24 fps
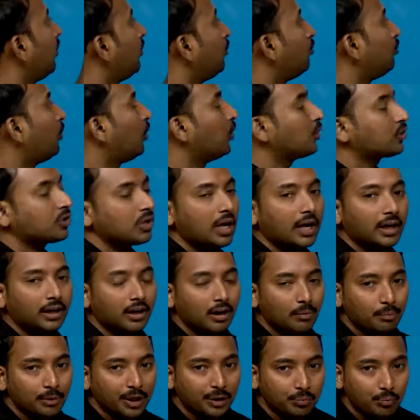Bohr's
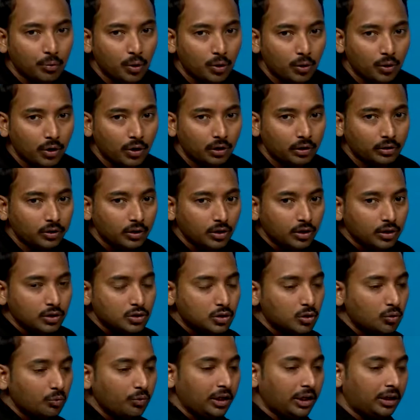atomic model. So